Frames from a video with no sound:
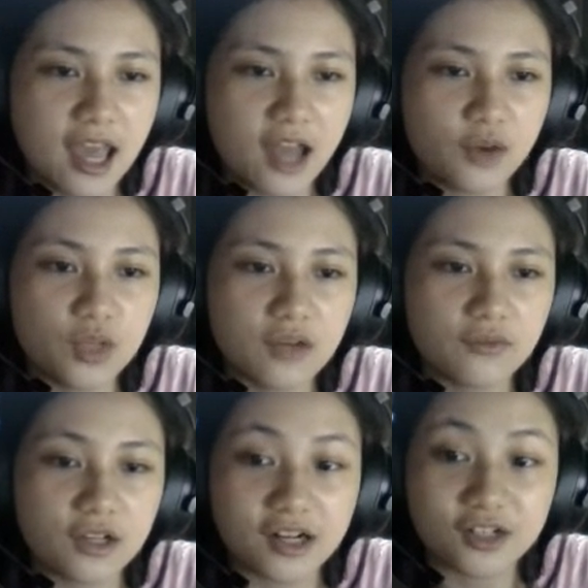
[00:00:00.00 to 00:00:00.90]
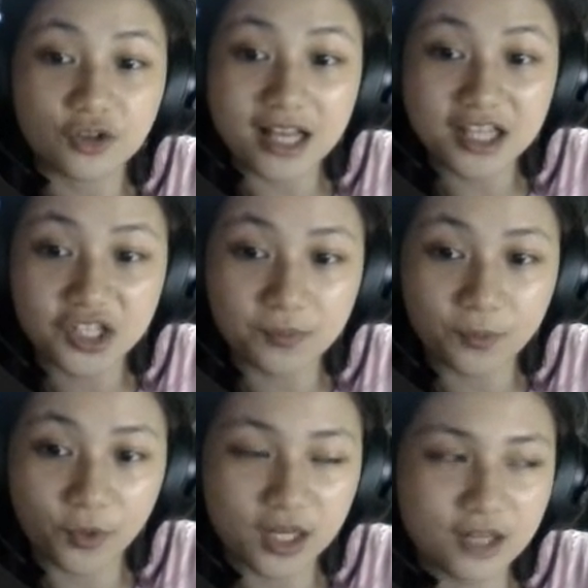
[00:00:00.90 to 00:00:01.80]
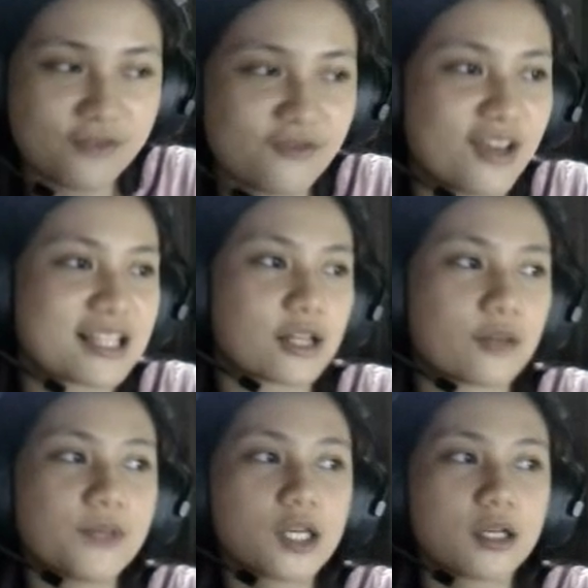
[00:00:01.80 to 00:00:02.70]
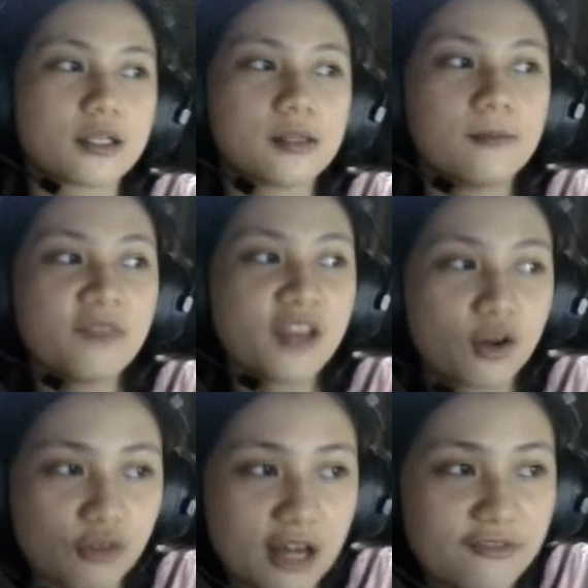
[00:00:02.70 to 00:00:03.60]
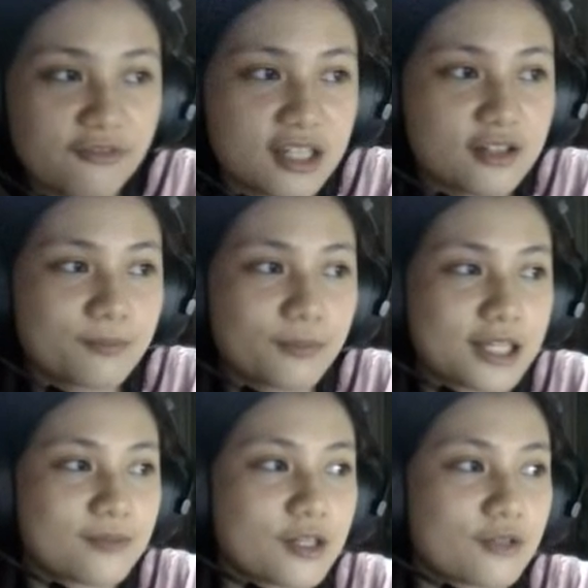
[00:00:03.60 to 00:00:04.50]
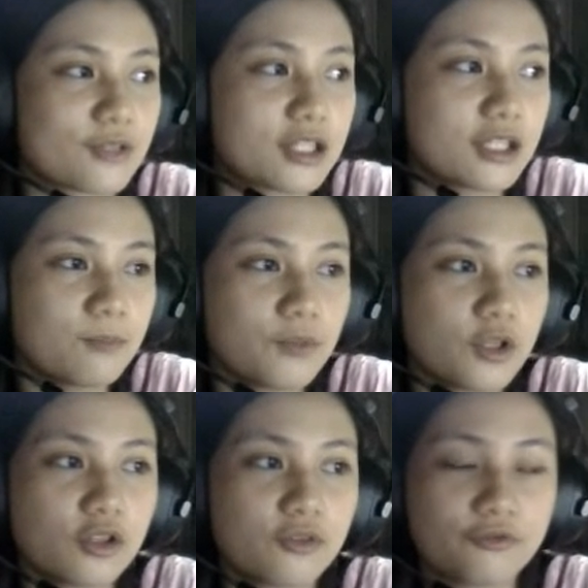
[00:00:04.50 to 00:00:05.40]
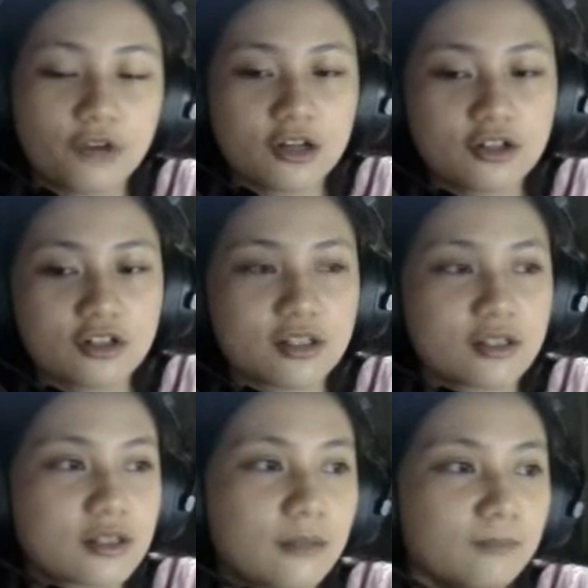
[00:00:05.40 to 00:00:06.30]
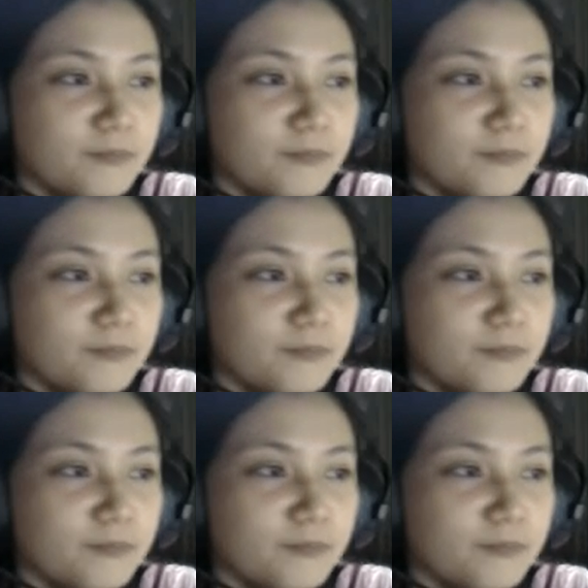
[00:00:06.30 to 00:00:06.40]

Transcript: and we have here a transport vessel because rough endoplasmic reticulum functions